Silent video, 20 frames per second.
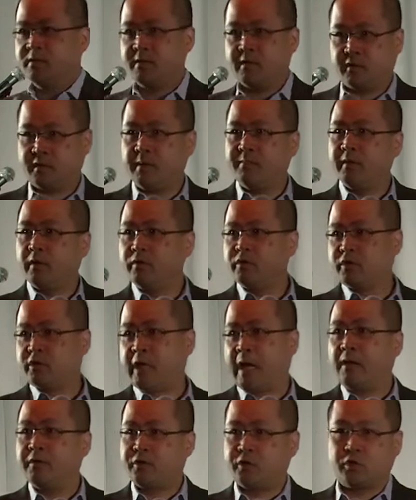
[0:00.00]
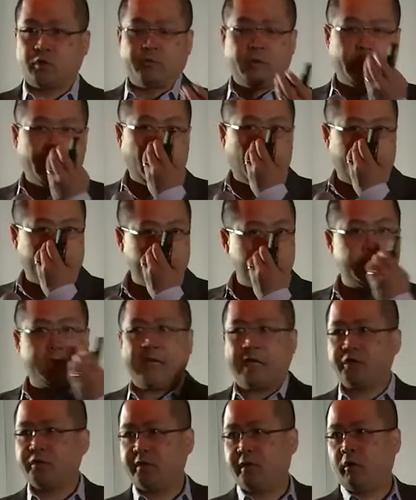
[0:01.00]
Some of those challenges are really hard. This is
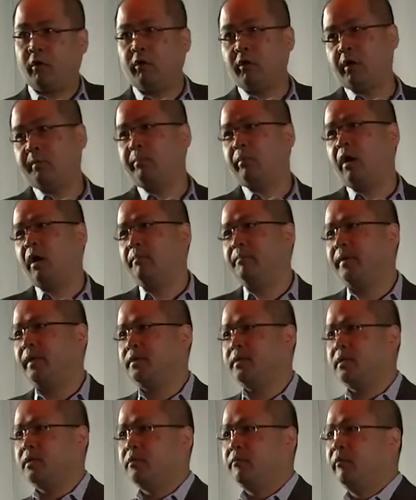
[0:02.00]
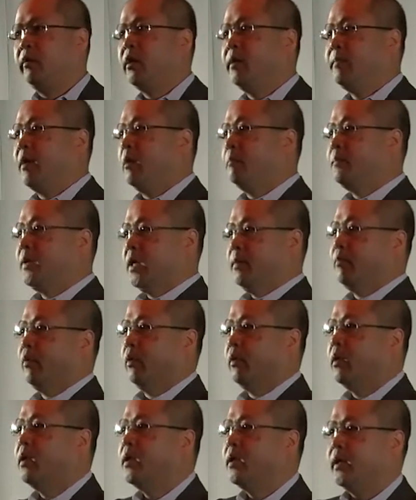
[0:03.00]
actually the harder problem because it's really about
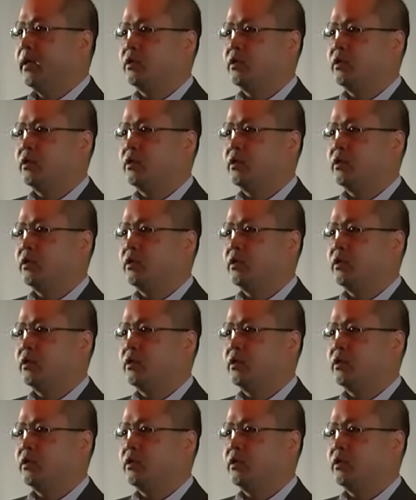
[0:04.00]
people.